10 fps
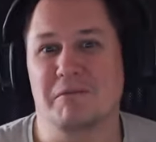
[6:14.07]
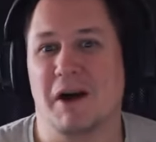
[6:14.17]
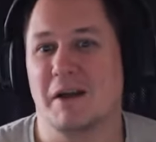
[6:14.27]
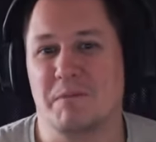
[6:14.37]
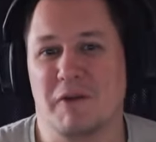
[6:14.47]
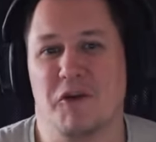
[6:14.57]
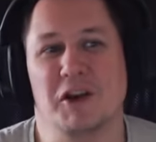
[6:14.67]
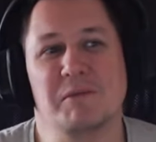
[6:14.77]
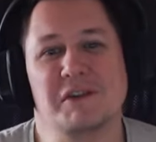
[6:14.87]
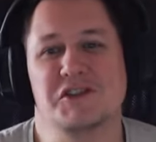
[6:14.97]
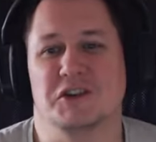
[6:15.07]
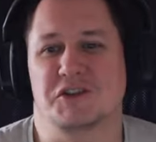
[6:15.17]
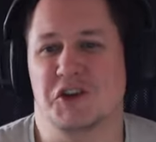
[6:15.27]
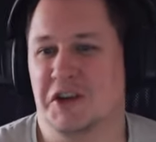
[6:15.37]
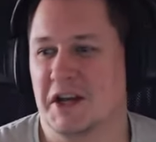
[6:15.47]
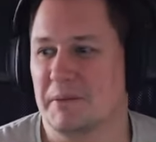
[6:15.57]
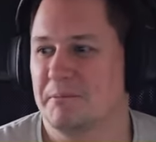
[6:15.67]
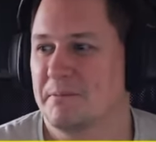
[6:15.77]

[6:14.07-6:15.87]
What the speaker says: my volume is not turned up.